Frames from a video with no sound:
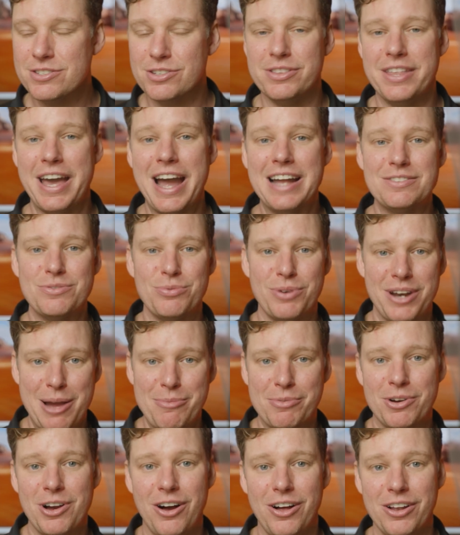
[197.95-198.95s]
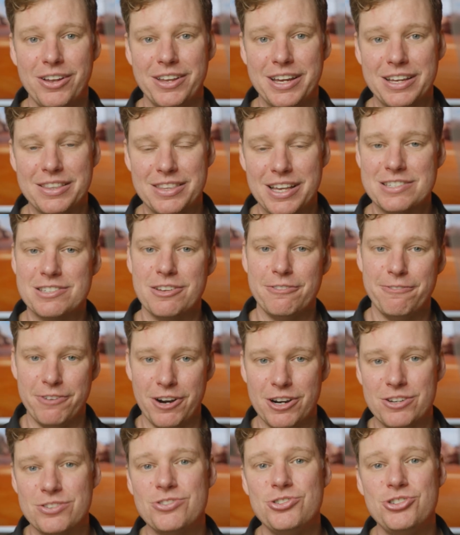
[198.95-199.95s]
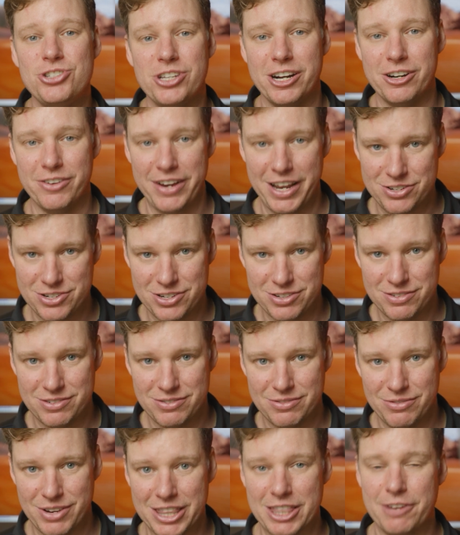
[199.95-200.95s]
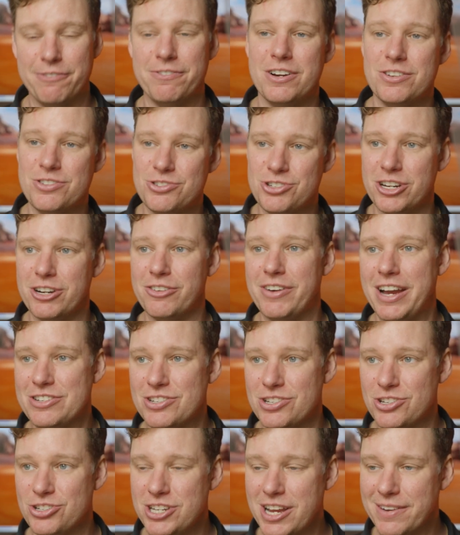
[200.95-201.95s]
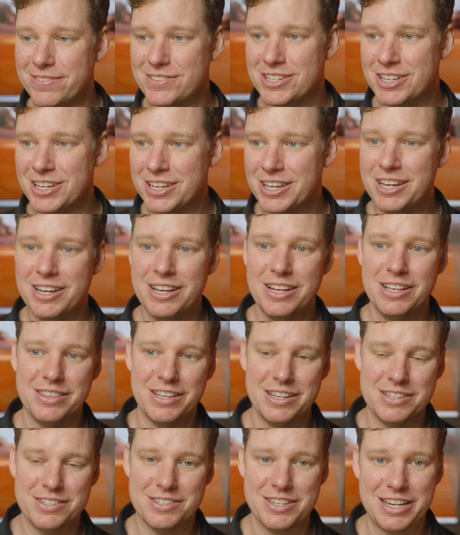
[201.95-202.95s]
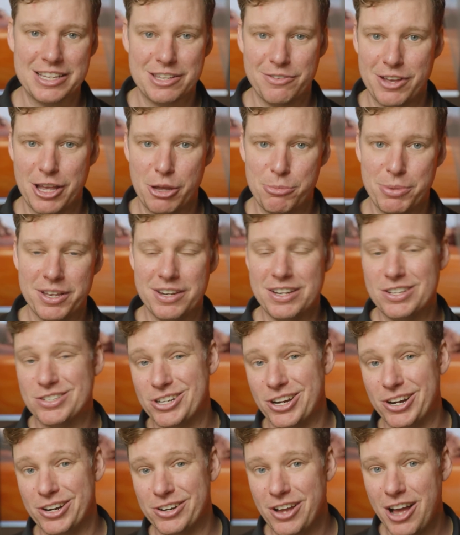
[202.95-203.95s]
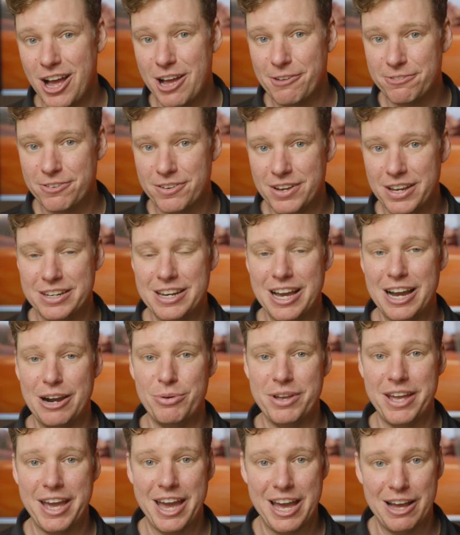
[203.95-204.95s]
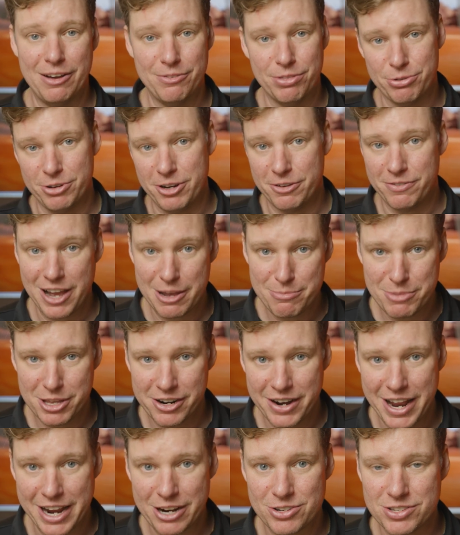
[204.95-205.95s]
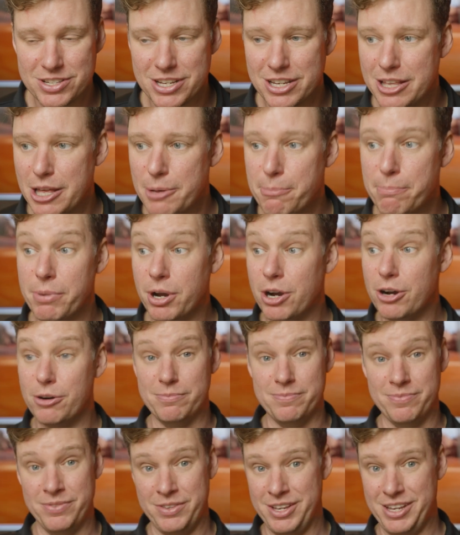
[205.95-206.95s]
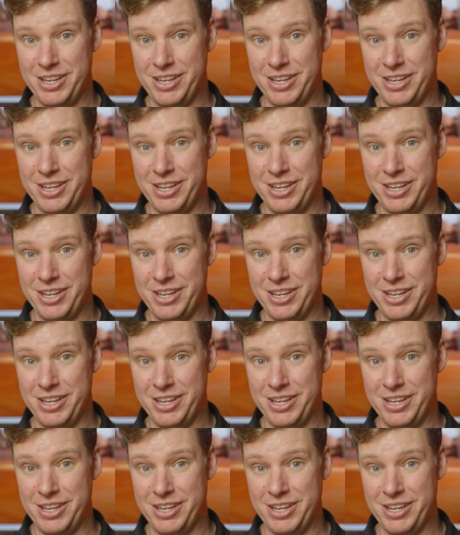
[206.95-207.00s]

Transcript: So that's what I'm calling this first generation. We got the first generation shift, this selective availability is turned off, and now we have three to five meter accuracy, then boom,